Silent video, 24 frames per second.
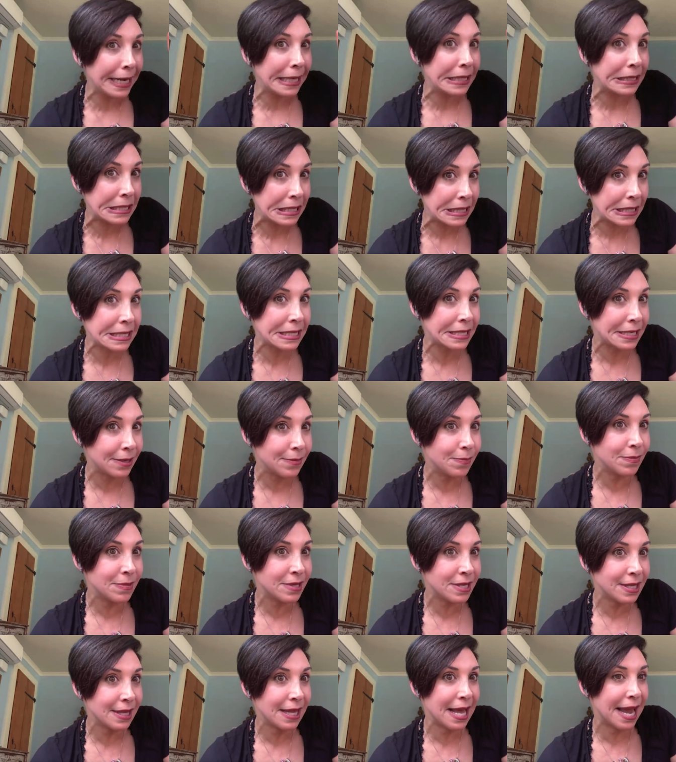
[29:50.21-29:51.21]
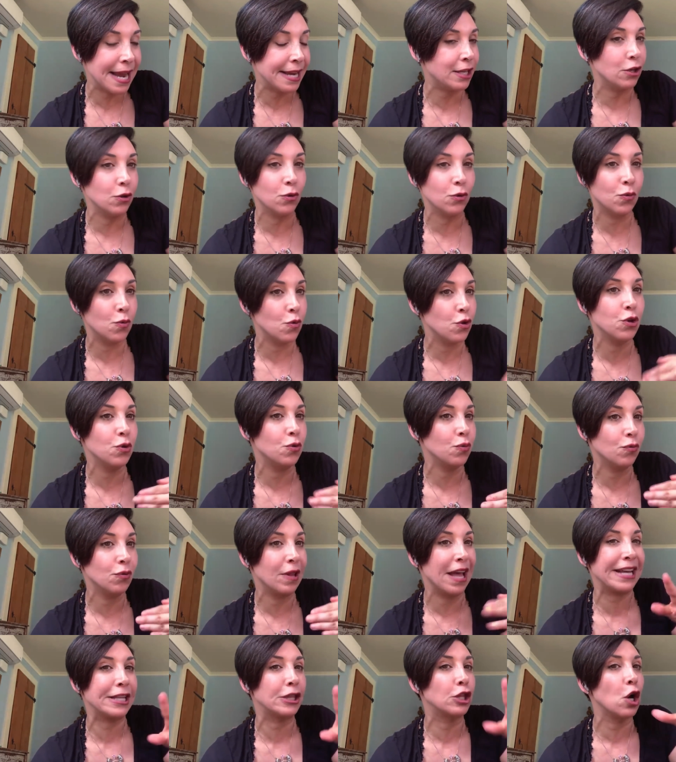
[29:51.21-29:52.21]
systems. Like you, you
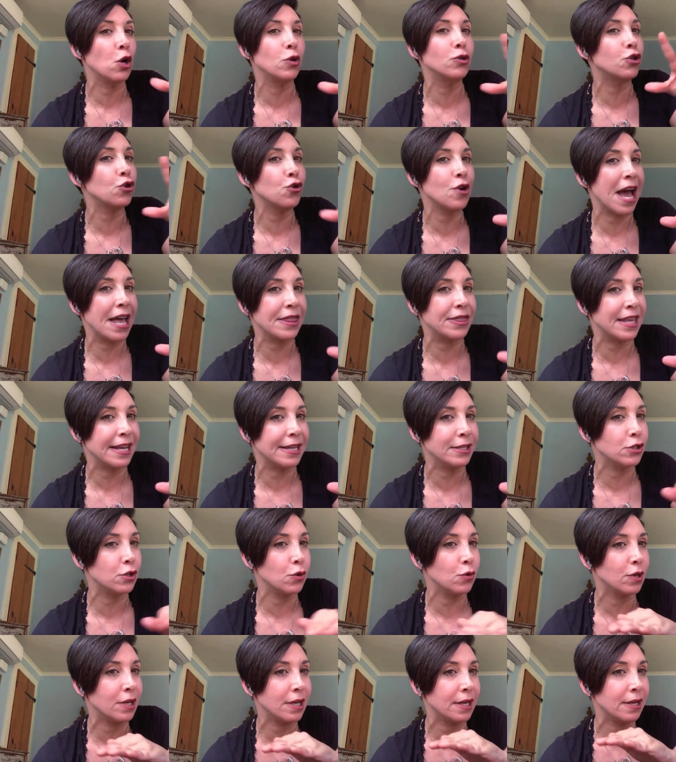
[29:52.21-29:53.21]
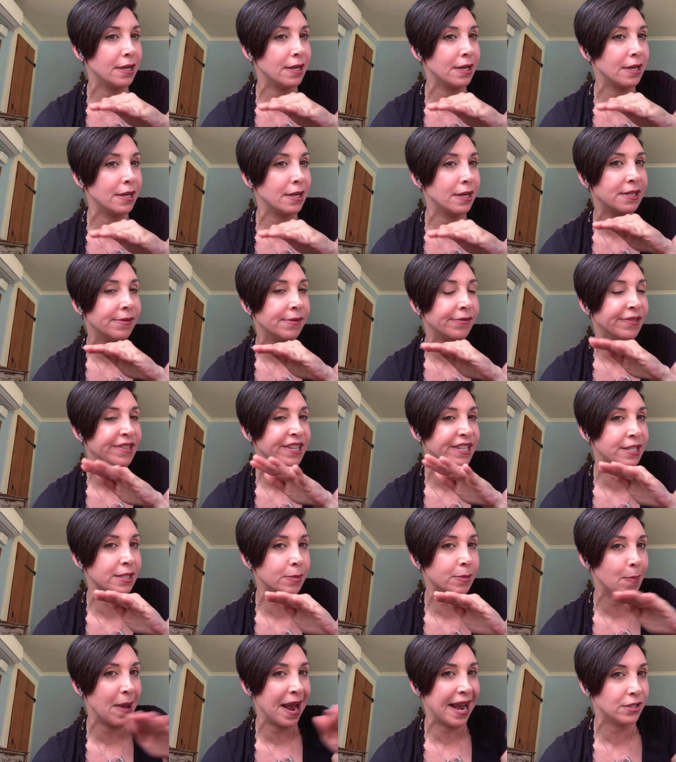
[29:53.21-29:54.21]
like those are not things you can
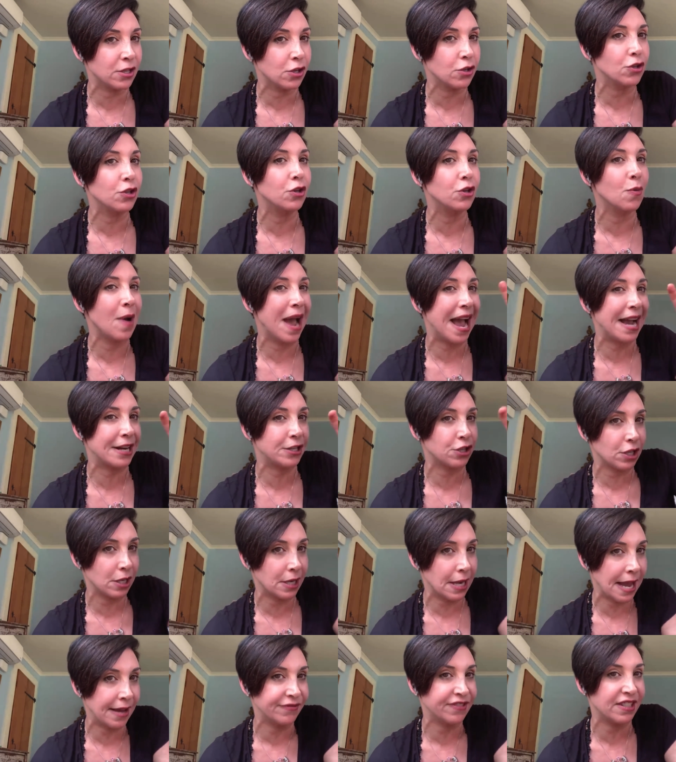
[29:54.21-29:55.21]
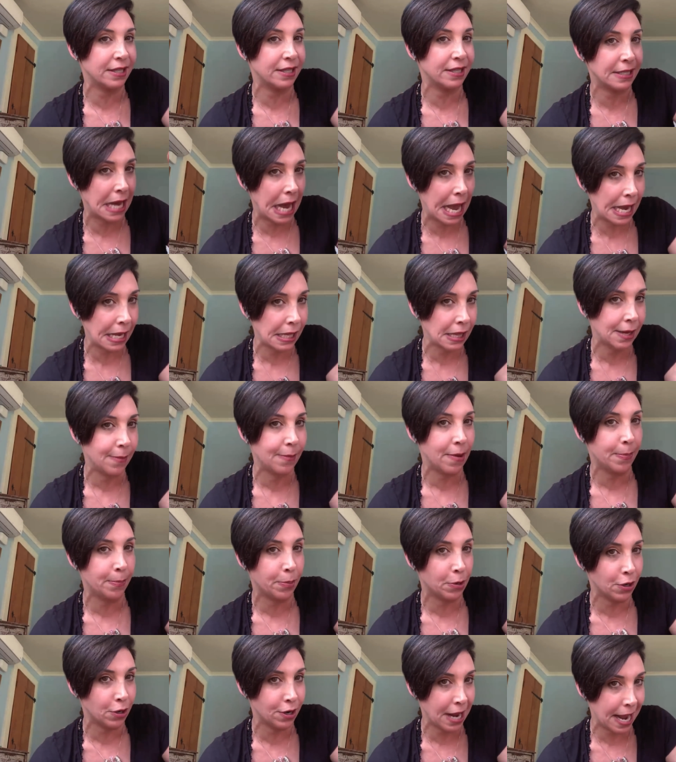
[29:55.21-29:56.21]
dismantle. You actually have to dial them up
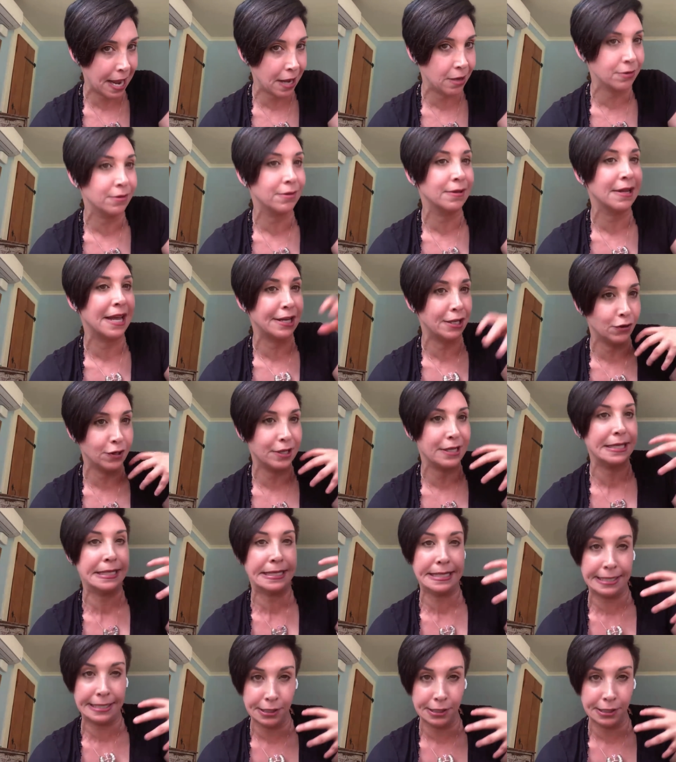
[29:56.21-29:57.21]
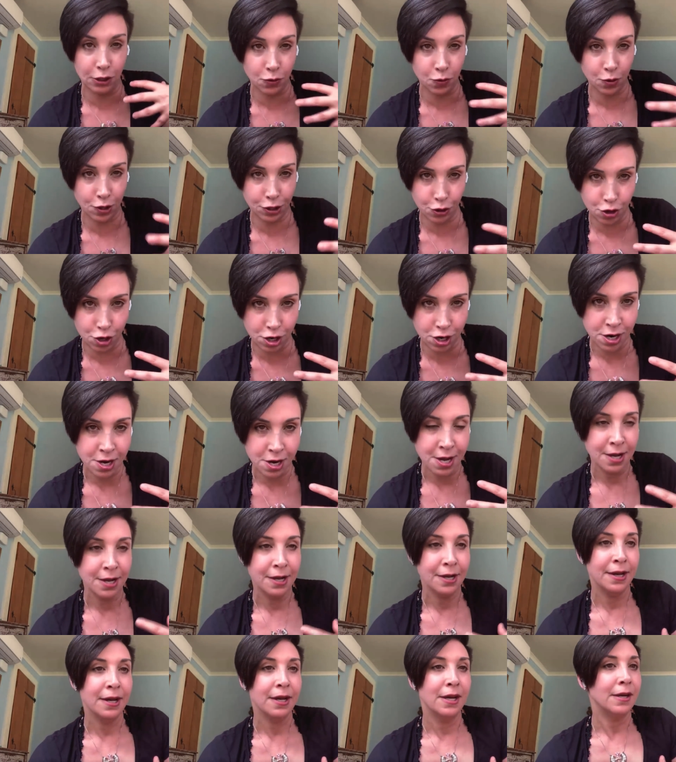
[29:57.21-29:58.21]
or down. Like you can deal with your
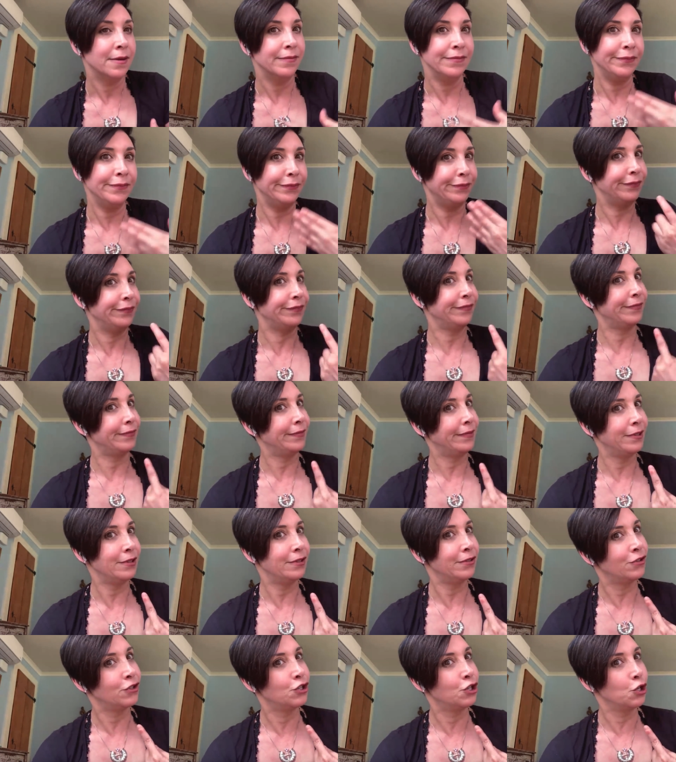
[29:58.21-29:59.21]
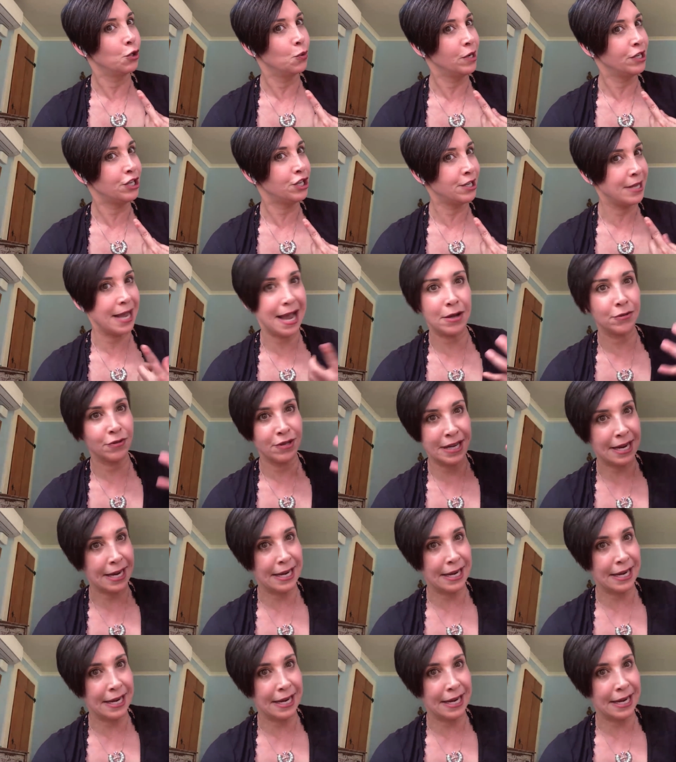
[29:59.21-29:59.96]
Jewish sounding